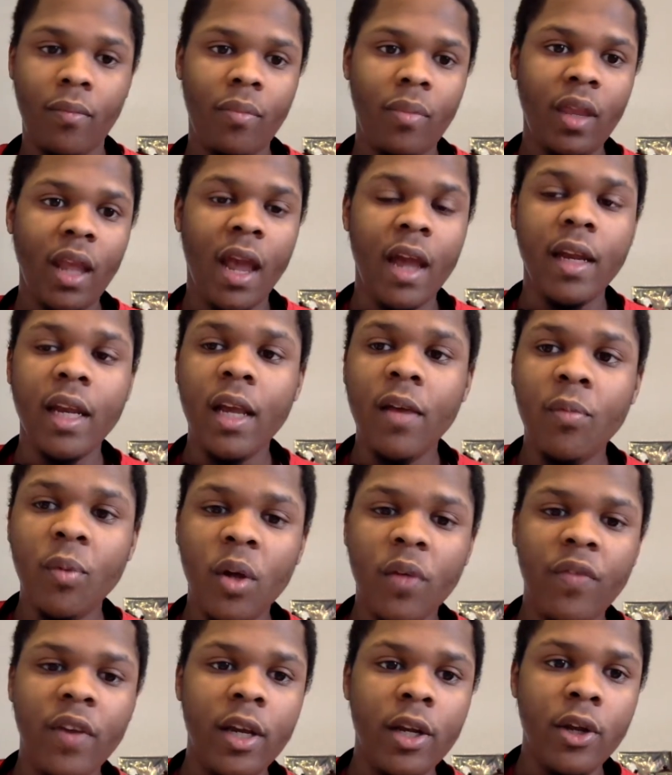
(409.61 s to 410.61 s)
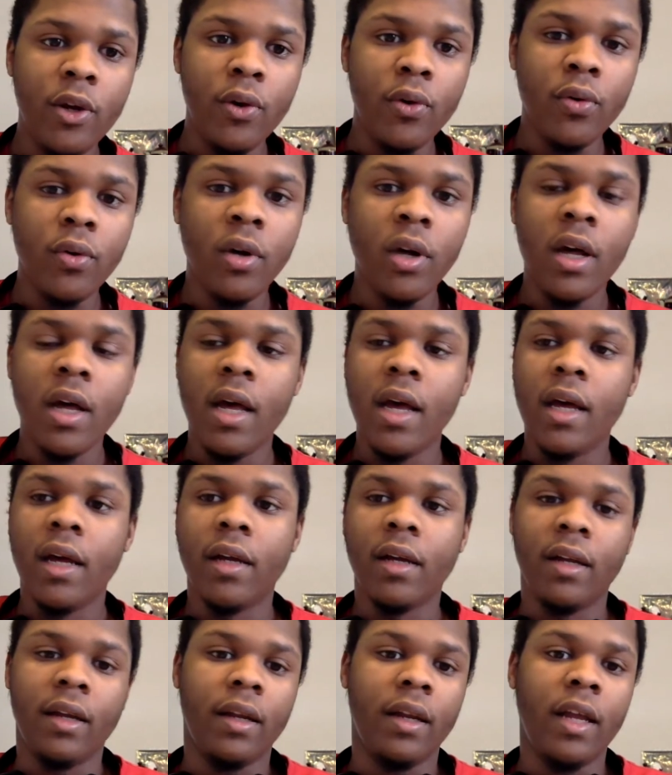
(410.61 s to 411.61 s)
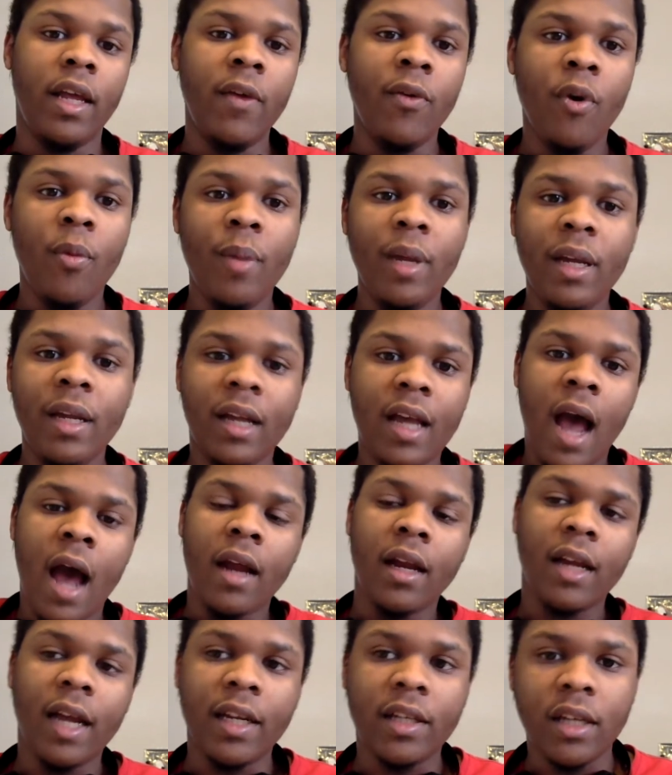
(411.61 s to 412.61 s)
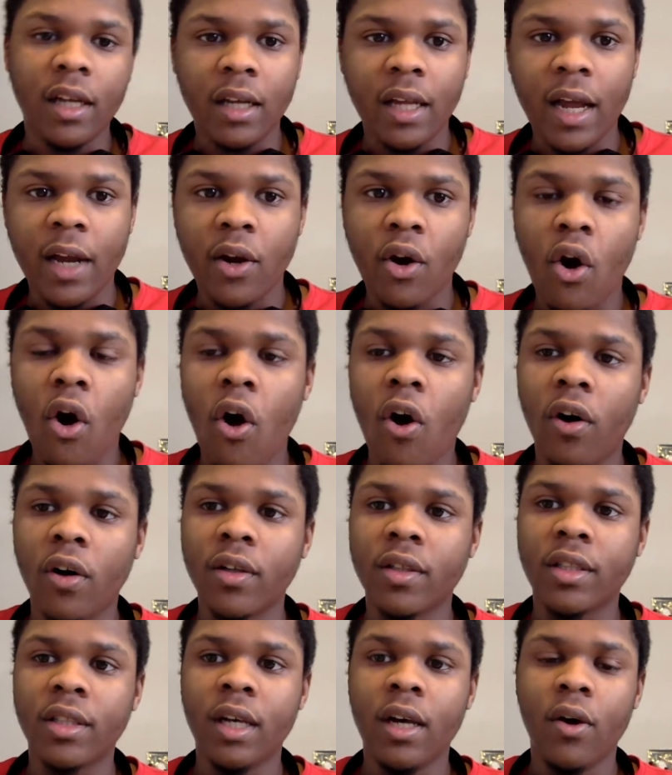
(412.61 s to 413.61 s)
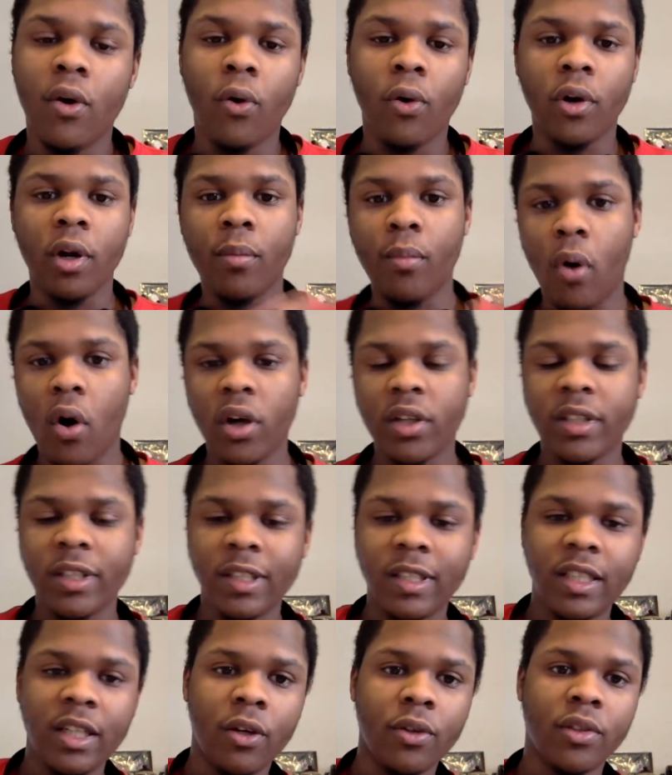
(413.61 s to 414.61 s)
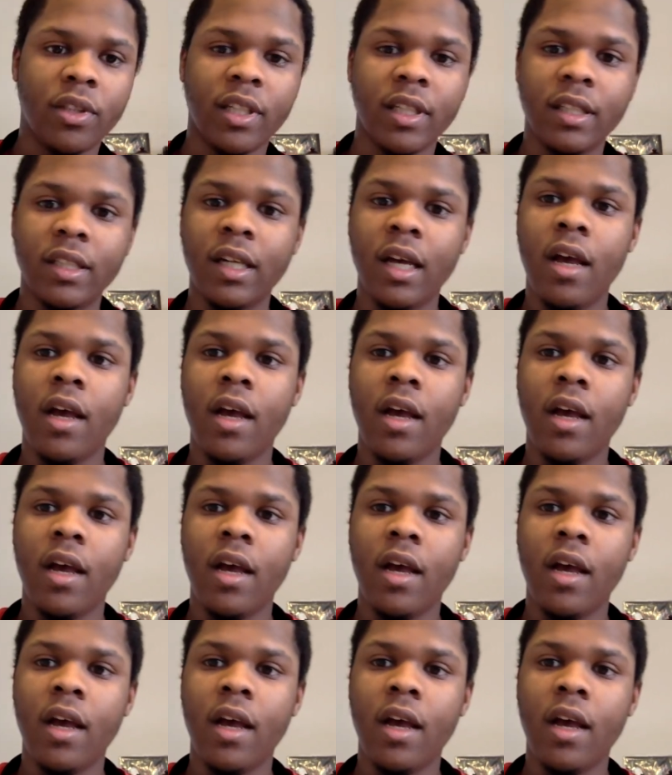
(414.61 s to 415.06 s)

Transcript: And even if he do, he would be kind of like the Atlanta Hawks or the Boston Celtics.